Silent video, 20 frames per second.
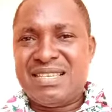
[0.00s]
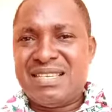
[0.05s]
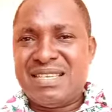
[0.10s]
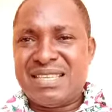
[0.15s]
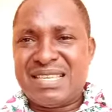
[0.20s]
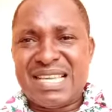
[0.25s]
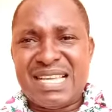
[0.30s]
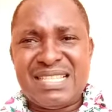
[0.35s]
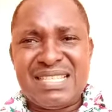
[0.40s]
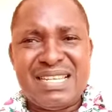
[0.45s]

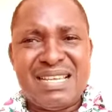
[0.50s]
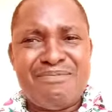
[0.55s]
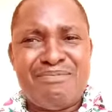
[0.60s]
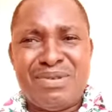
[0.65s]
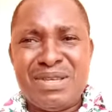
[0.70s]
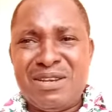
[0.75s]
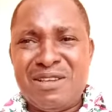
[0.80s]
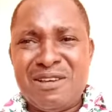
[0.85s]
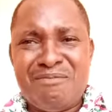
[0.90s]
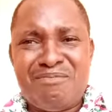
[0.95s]
Getting a
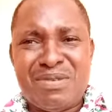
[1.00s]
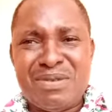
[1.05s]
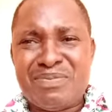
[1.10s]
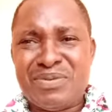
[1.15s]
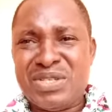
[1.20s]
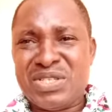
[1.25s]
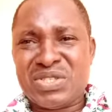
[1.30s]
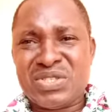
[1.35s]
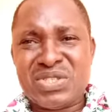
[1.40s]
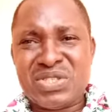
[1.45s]
billion people
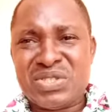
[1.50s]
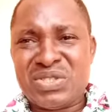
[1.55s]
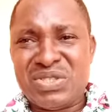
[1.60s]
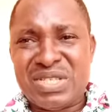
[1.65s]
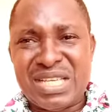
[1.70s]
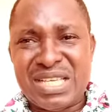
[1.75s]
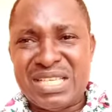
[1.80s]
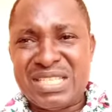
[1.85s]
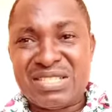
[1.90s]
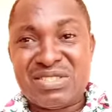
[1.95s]
is not
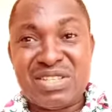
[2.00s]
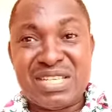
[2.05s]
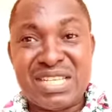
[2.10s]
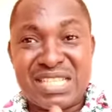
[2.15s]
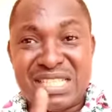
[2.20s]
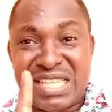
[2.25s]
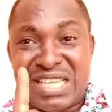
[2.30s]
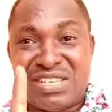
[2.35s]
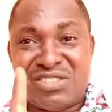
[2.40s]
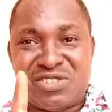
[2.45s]
today, it's not a
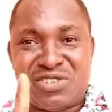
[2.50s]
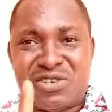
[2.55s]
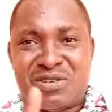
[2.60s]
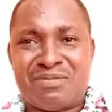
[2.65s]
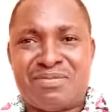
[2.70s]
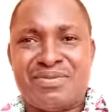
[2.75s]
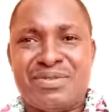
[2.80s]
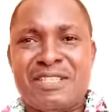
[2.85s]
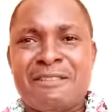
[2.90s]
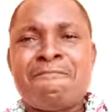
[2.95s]
day's job.
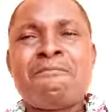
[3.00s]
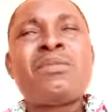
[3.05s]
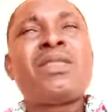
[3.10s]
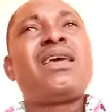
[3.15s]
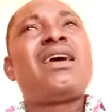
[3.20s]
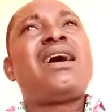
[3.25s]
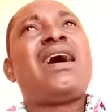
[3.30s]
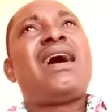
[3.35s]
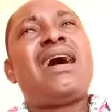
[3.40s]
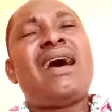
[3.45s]

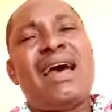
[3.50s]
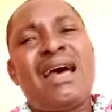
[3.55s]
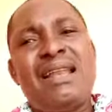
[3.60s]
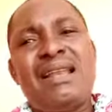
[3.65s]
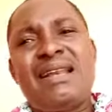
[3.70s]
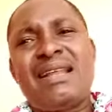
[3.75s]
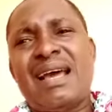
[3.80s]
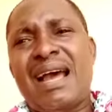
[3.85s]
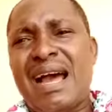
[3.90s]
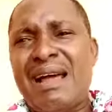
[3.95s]
And
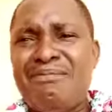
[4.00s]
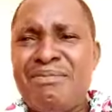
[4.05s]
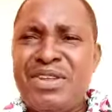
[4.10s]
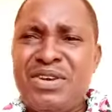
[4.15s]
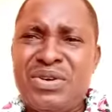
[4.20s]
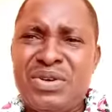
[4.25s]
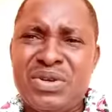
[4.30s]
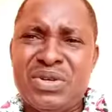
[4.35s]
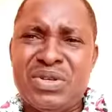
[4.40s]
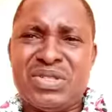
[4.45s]
admin
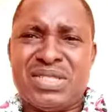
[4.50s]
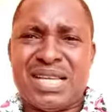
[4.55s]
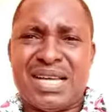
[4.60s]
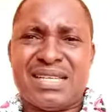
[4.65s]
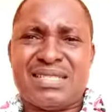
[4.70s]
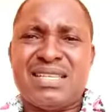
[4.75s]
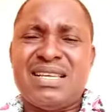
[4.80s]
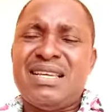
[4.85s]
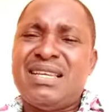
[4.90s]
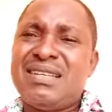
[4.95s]
knows that.
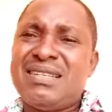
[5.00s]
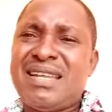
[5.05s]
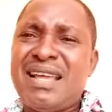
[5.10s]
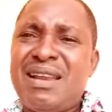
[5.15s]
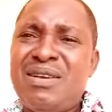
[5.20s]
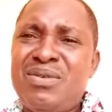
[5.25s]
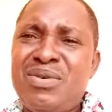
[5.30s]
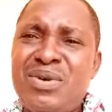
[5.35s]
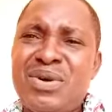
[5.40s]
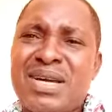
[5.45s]

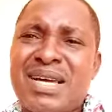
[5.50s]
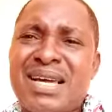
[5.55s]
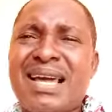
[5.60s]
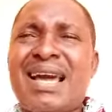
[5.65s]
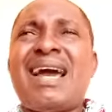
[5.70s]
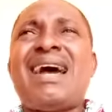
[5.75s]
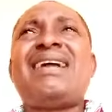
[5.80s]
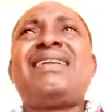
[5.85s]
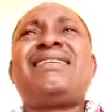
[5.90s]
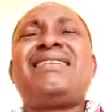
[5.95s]
Then look
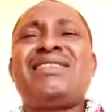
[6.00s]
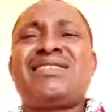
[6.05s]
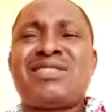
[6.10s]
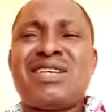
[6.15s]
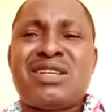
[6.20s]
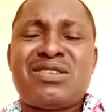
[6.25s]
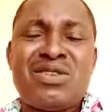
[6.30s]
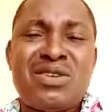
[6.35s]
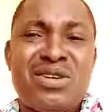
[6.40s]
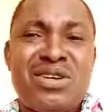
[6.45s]
at the
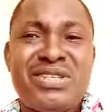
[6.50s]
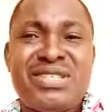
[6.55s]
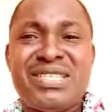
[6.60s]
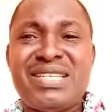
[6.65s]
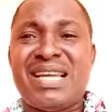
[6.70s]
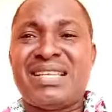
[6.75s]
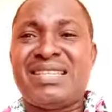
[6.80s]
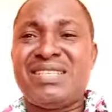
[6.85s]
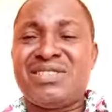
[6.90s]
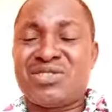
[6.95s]
technology
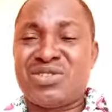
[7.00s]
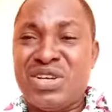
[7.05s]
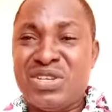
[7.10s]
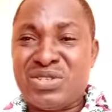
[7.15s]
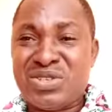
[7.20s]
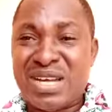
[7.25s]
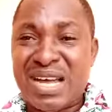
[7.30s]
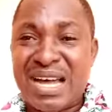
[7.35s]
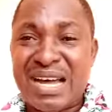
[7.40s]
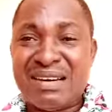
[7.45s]
that is going
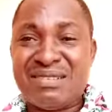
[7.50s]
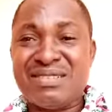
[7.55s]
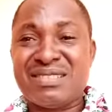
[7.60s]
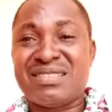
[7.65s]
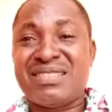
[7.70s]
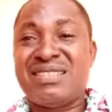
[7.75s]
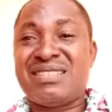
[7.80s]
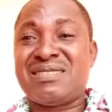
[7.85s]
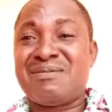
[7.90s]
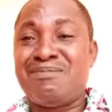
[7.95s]
to house
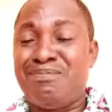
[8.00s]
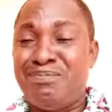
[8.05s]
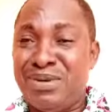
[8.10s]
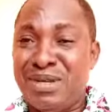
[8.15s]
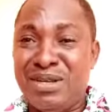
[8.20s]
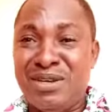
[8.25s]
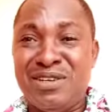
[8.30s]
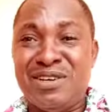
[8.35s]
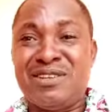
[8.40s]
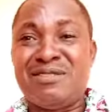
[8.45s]
these
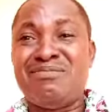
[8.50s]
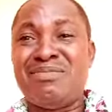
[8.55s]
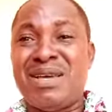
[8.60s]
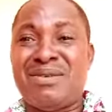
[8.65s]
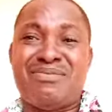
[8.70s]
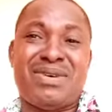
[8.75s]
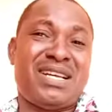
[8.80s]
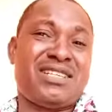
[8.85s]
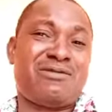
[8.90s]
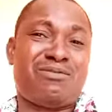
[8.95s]
billion
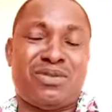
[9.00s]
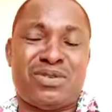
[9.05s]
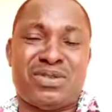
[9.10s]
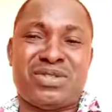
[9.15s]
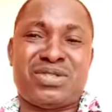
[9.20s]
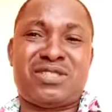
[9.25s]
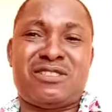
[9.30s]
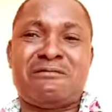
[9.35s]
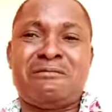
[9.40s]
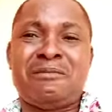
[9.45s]
members
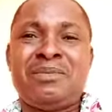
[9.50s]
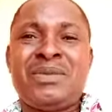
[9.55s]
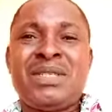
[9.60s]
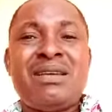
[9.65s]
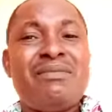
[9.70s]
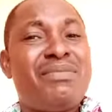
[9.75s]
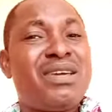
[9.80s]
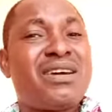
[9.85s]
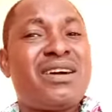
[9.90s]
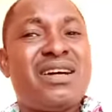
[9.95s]
plus.
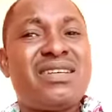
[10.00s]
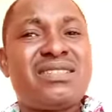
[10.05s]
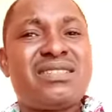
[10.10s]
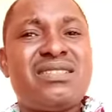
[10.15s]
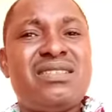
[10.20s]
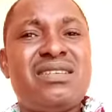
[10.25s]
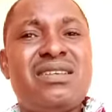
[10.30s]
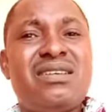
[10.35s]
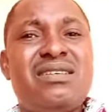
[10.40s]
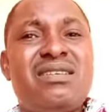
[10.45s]
Because
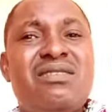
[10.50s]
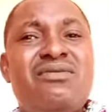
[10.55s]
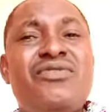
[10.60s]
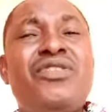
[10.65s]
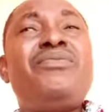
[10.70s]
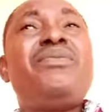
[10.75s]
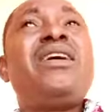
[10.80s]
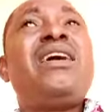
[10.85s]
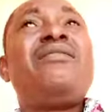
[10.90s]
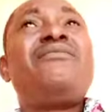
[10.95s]
we
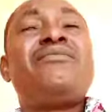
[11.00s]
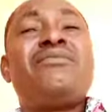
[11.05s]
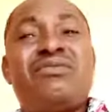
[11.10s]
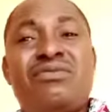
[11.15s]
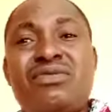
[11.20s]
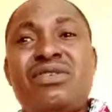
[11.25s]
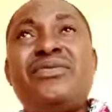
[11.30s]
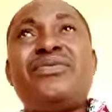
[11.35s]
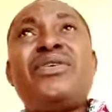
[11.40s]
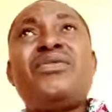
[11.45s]
may have,
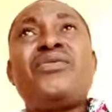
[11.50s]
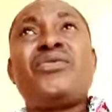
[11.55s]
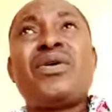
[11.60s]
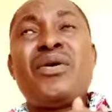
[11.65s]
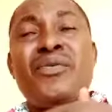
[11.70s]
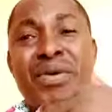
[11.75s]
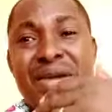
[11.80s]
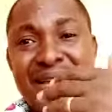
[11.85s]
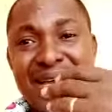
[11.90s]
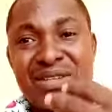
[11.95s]
even when
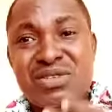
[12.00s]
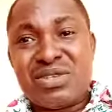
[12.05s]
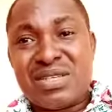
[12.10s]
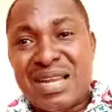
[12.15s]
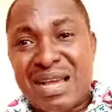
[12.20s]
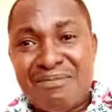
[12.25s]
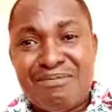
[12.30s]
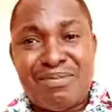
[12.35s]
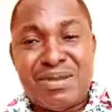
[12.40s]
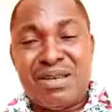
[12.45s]
we get to
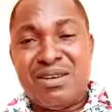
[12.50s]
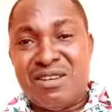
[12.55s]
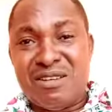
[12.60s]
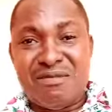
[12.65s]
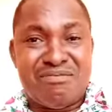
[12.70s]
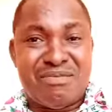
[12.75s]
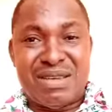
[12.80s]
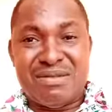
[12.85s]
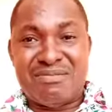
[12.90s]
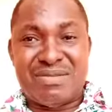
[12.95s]
that billion
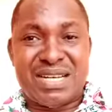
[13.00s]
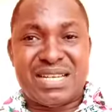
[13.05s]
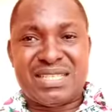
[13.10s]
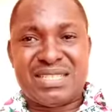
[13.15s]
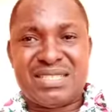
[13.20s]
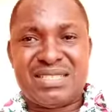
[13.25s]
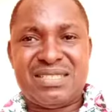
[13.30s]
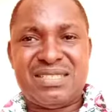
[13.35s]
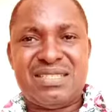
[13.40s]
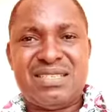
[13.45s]

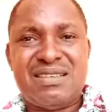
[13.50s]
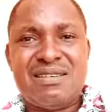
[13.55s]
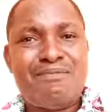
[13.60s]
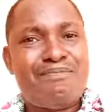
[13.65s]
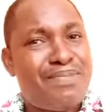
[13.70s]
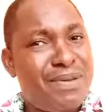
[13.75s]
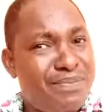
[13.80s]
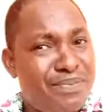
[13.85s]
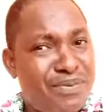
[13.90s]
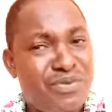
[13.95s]
members,
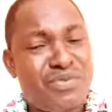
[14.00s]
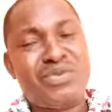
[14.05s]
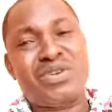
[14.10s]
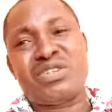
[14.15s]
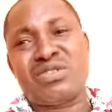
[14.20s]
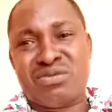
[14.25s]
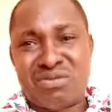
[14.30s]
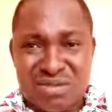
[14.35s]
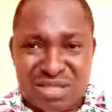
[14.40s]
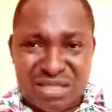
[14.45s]
people will
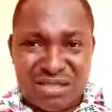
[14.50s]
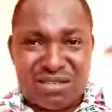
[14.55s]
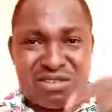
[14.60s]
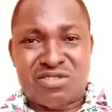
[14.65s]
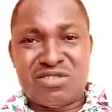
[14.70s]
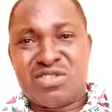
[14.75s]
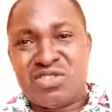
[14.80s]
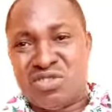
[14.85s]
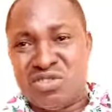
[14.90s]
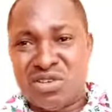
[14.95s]
still
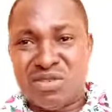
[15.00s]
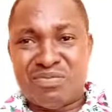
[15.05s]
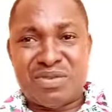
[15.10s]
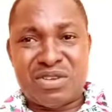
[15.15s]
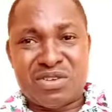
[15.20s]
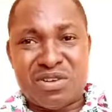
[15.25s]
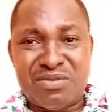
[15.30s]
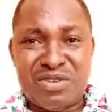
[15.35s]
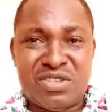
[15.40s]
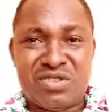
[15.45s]
continue
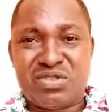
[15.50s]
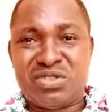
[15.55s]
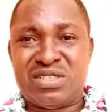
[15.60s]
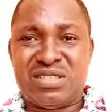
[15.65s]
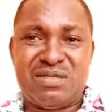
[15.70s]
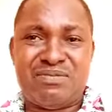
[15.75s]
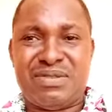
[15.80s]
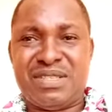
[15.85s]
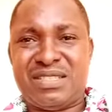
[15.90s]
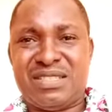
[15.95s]
becoming to
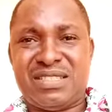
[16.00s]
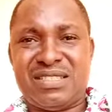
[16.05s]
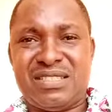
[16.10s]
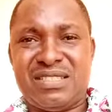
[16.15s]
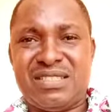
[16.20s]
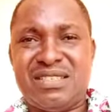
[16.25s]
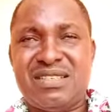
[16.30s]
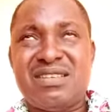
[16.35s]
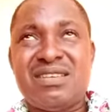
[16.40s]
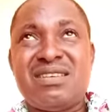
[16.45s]
TBC.
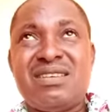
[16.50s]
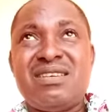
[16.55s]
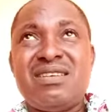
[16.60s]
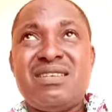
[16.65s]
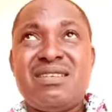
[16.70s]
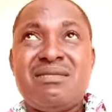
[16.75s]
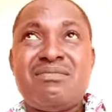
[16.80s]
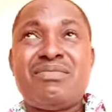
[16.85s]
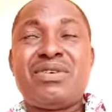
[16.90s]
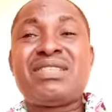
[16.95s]

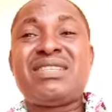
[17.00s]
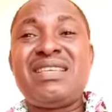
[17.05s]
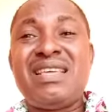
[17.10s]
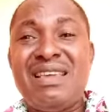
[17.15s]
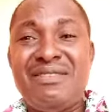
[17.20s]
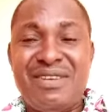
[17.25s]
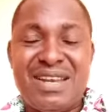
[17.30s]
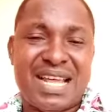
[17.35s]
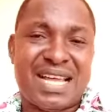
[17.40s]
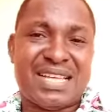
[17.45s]
But
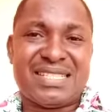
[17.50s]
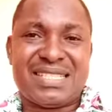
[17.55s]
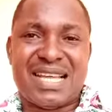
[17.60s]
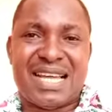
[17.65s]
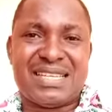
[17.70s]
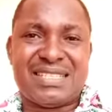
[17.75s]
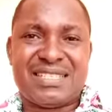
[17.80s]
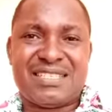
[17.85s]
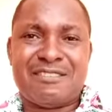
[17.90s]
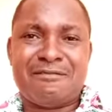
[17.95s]
even as
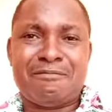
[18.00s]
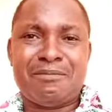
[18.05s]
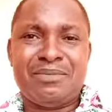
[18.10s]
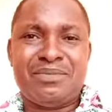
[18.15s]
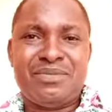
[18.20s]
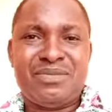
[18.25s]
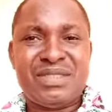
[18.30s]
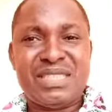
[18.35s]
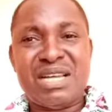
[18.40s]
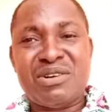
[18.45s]
that,
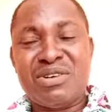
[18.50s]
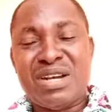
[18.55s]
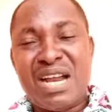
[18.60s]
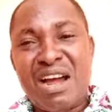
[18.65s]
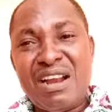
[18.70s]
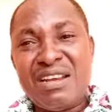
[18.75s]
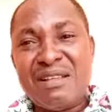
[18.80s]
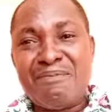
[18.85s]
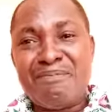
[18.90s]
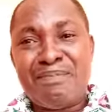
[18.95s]
they will now
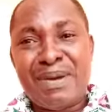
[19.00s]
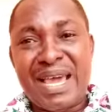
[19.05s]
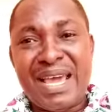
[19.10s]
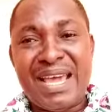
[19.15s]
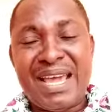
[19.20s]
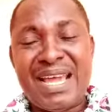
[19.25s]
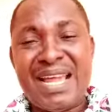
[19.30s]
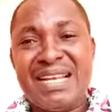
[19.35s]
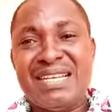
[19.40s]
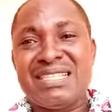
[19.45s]

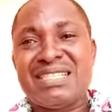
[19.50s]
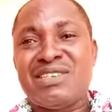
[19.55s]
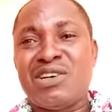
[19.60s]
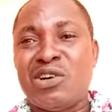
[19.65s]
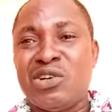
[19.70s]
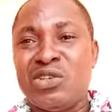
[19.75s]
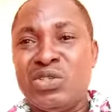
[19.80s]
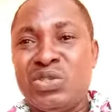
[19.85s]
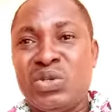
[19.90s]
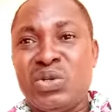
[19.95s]
depend
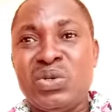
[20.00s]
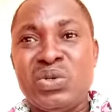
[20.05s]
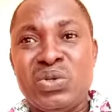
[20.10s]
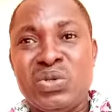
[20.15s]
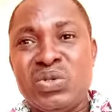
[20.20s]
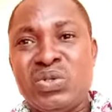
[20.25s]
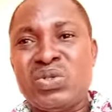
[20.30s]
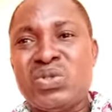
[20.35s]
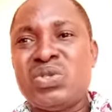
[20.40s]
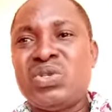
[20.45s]
on
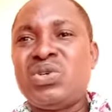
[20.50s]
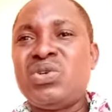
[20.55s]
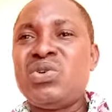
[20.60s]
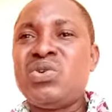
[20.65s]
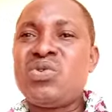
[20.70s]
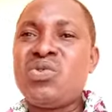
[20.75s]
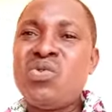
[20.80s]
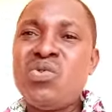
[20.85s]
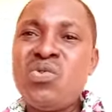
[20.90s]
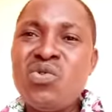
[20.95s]
those
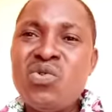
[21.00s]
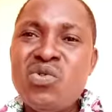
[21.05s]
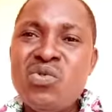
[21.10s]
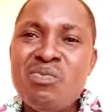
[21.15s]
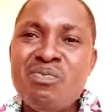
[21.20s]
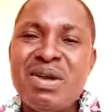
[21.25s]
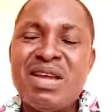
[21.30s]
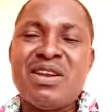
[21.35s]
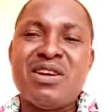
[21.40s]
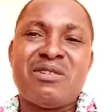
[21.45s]
who
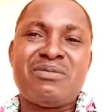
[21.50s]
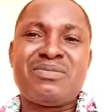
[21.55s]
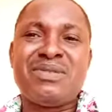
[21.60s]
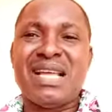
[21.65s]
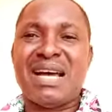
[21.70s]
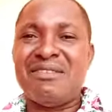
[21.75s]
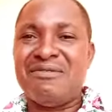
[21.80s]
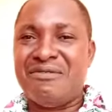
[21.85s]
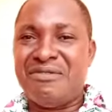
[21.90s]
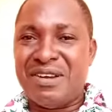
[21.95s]
made up that
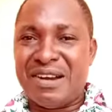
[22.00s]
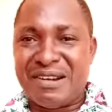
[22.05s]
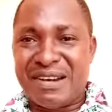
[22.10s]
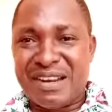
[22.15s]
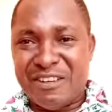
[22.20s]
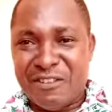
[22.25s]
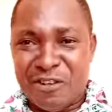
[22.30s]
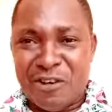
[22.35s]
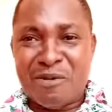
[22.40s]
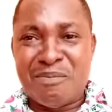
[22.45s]
very
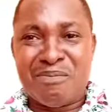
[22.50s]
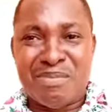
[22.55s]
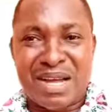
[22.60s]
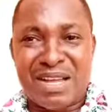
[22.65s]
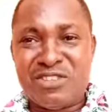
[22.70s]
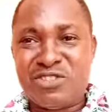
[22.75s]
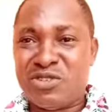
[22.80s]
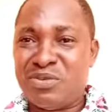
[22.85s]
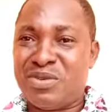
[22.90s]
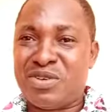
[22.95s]
number
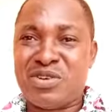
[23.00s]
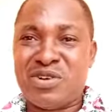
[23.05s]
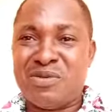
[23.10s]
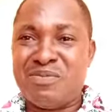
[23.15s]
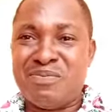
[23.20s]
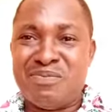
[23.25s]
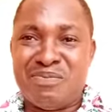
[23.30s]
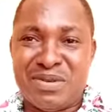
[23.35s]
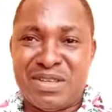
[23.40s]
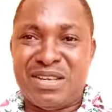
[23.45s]
to become
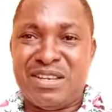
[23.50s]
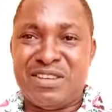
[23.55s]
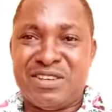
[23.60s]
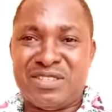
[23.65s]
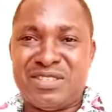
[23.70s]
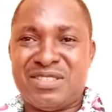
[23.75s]
billion.